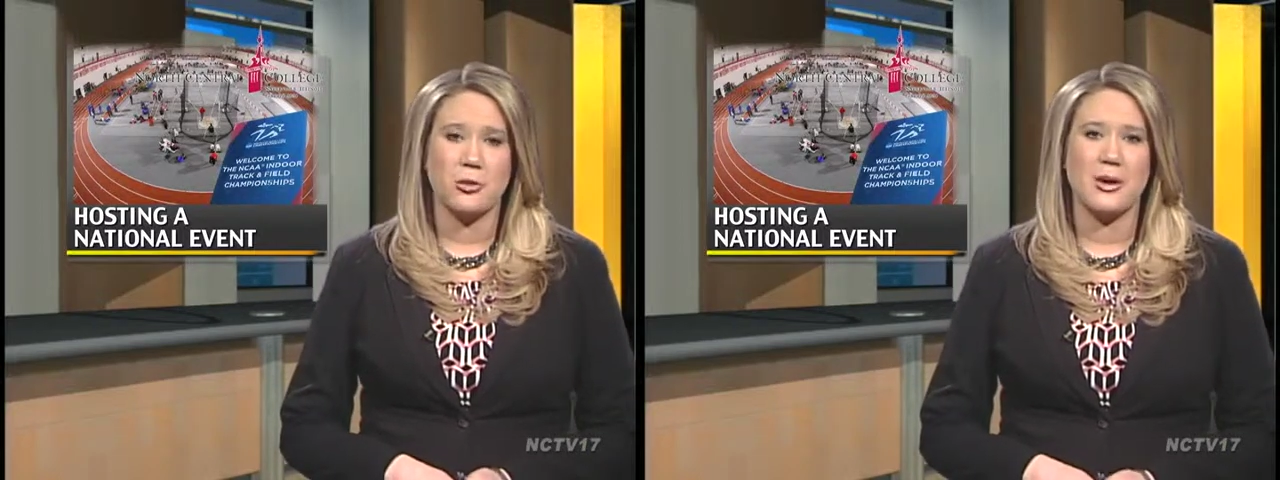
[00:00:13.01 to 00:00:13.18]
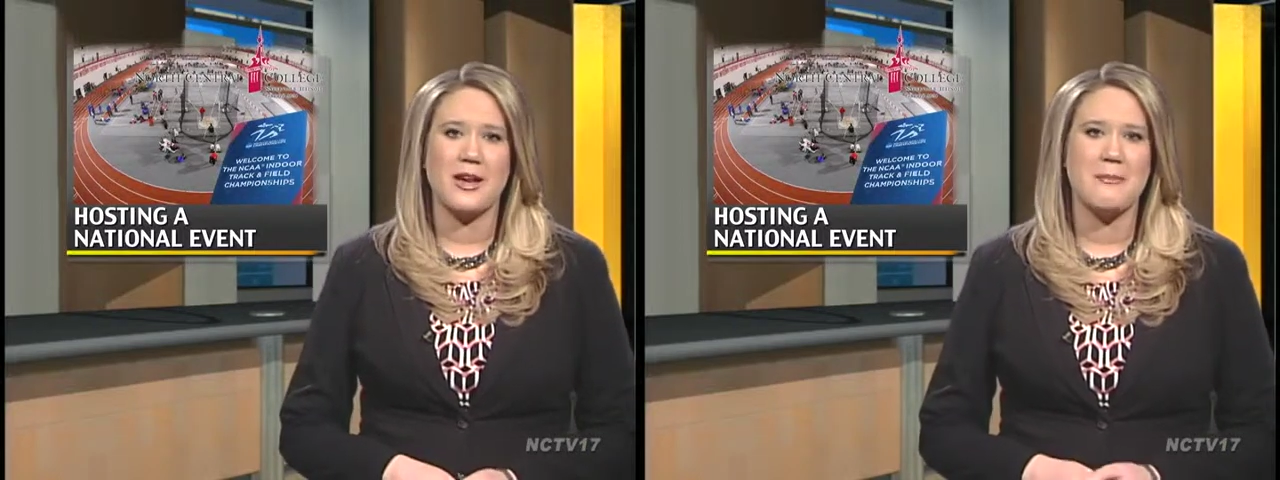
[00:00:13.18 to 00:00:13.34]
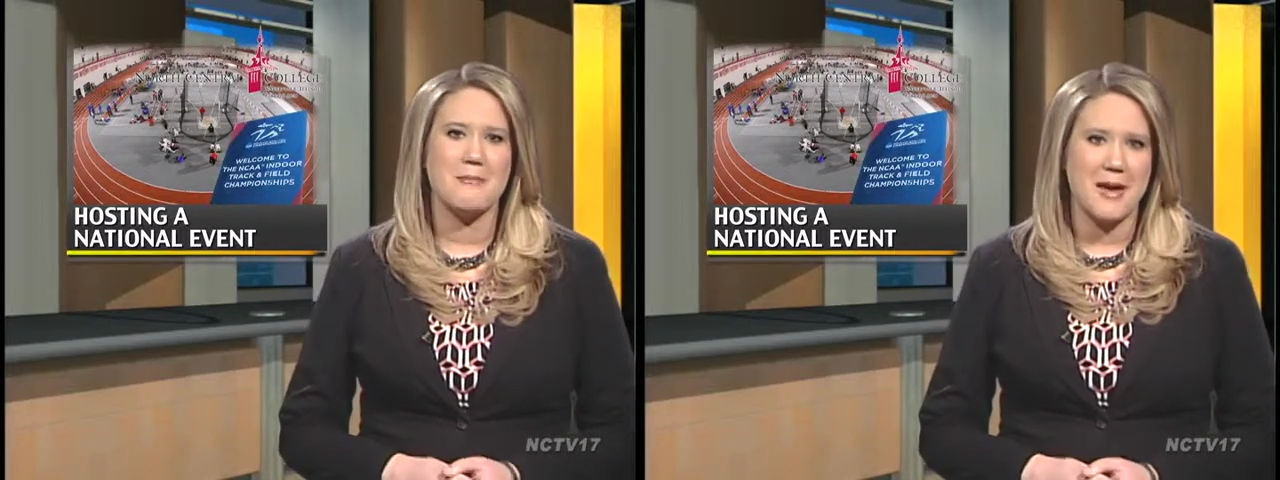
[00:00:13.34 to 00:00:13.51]

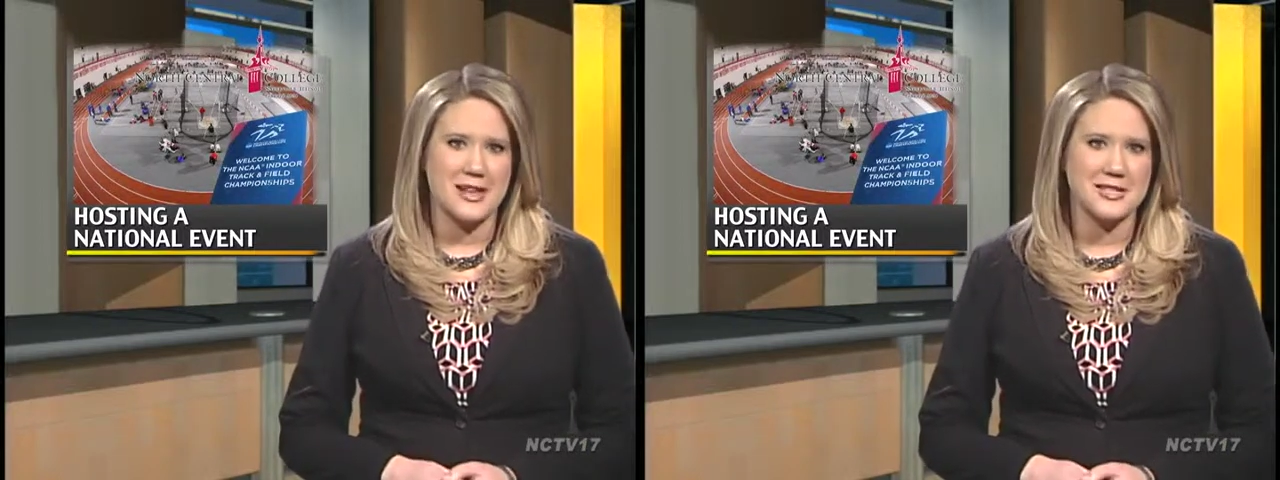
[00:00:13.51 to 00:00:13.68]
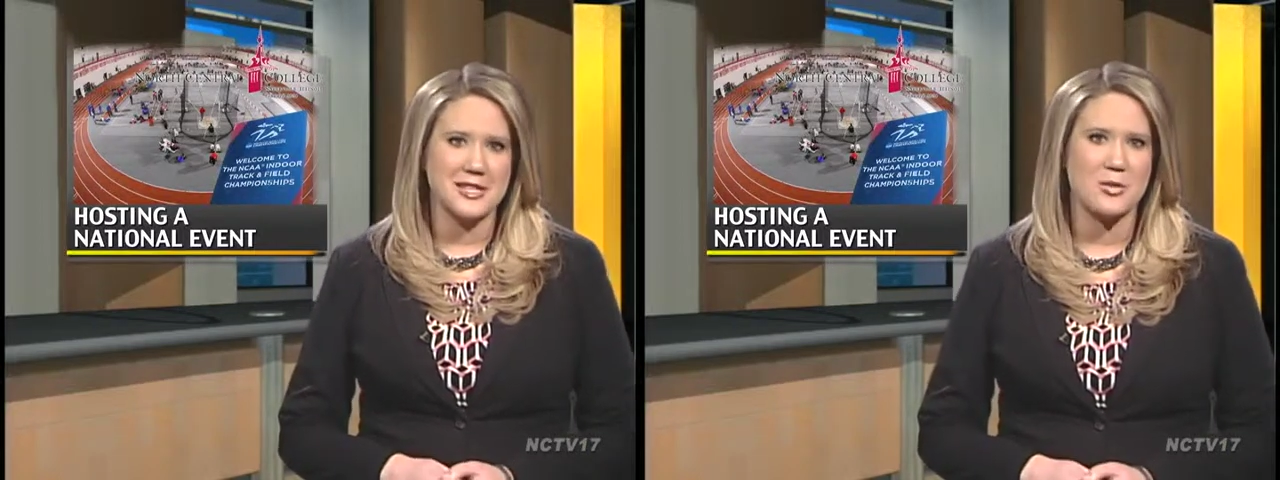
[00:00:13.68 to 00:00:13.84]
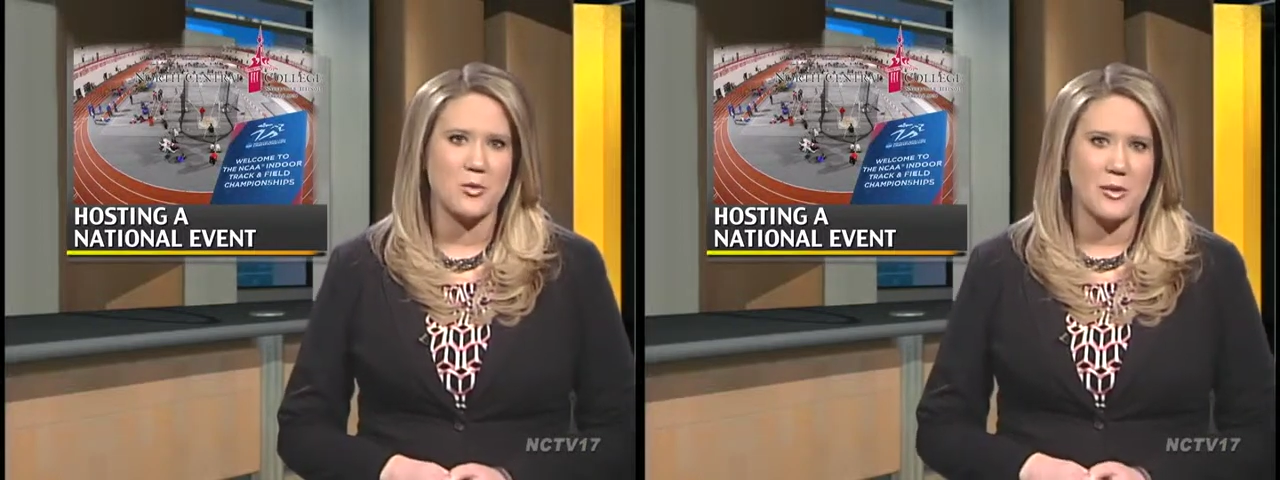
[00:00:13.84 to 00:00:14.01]
III
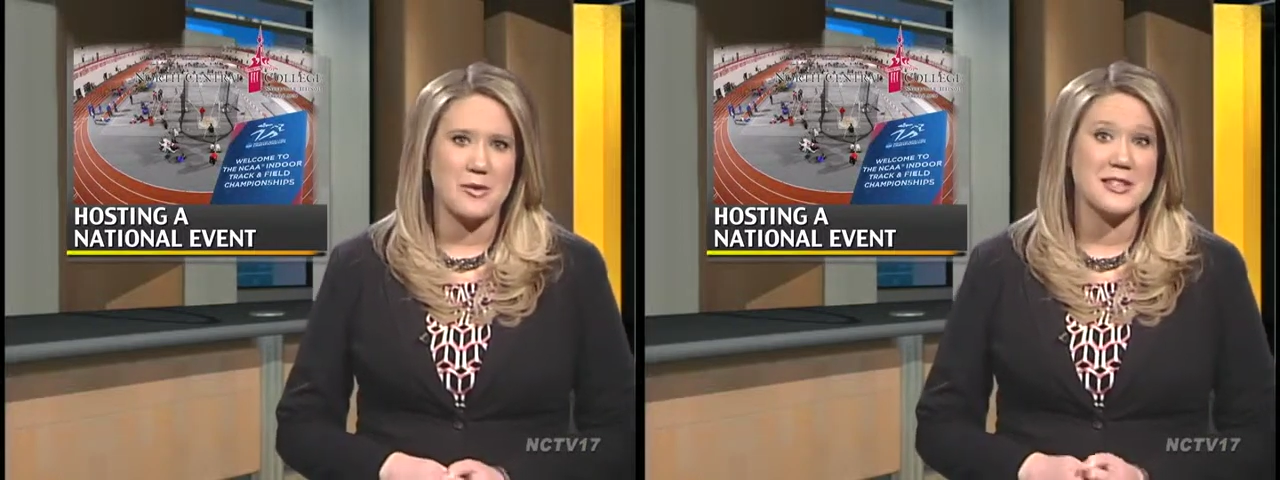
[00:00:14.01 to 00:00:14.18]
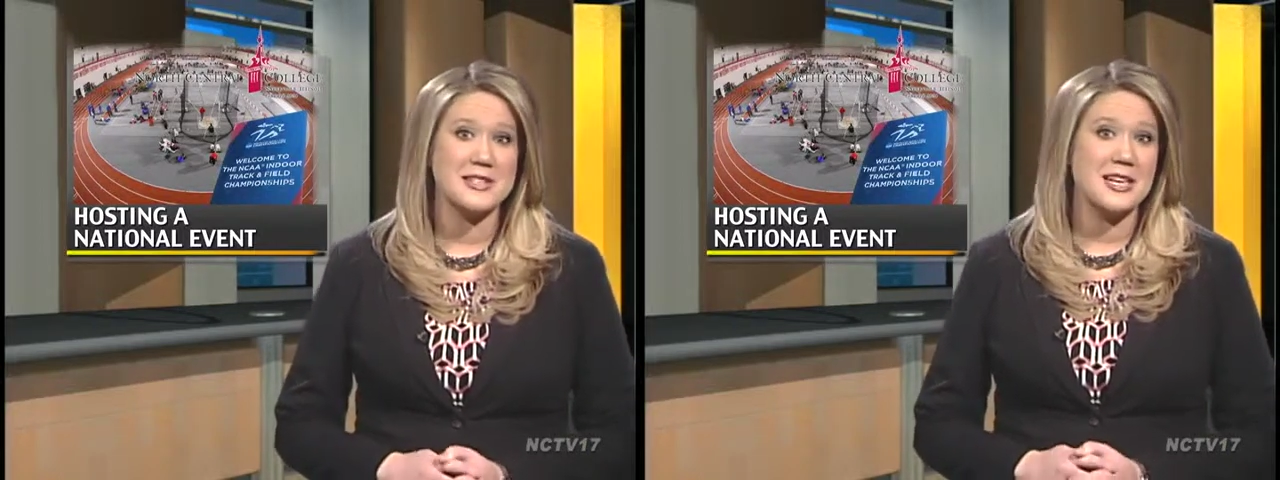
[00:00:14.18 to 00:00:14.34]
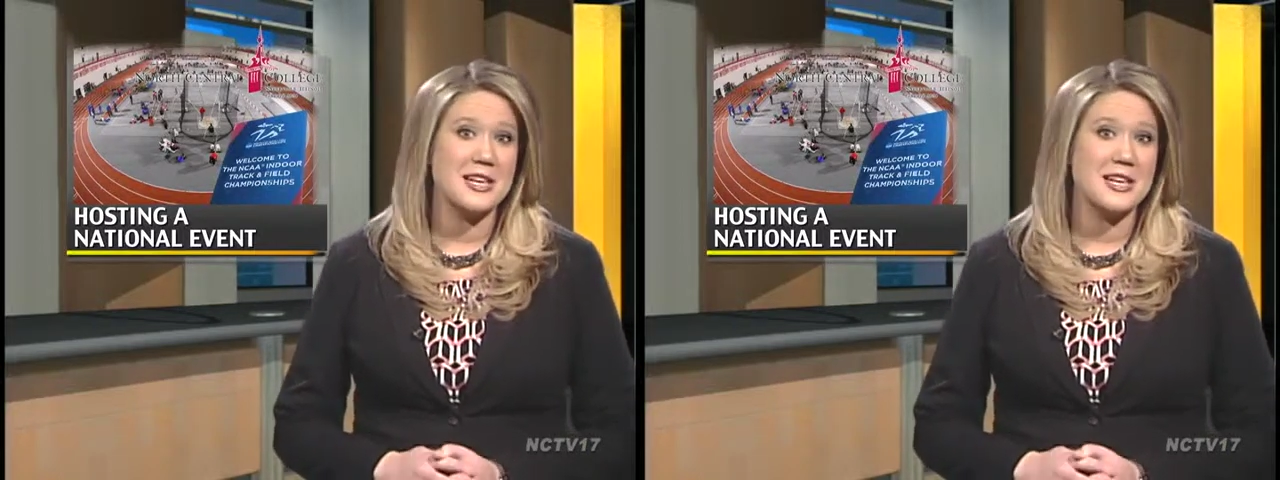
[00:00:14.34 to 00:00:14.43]
Men's and Women's